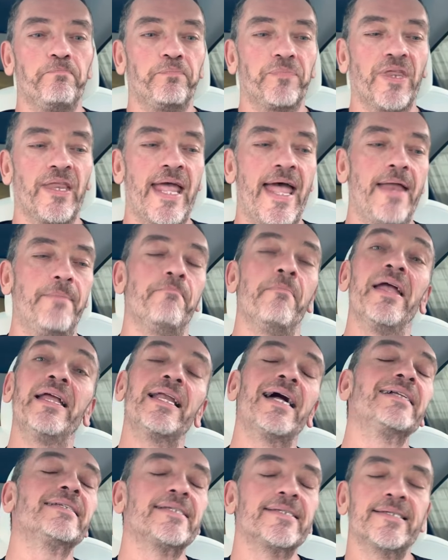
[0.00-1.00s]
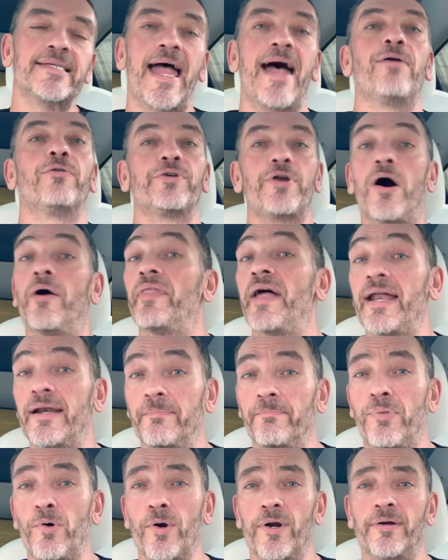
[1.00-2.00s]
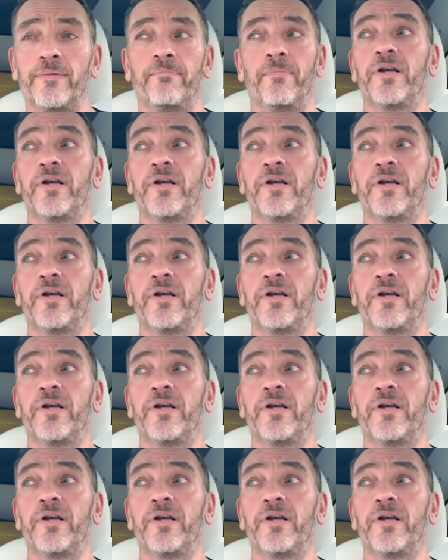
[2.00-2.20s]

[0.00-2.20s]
that may not sound all that important,